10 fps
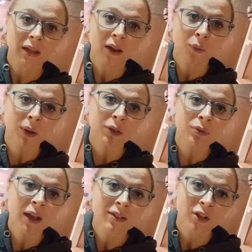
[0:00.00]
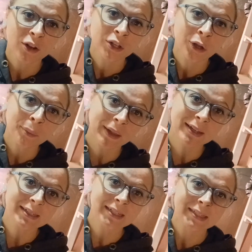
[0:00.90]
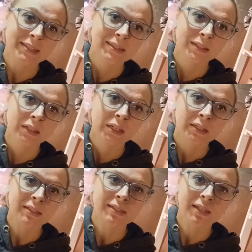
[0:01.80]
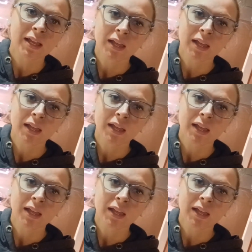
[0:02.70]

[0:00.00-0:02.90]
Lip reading: where you guys are in your planting season, because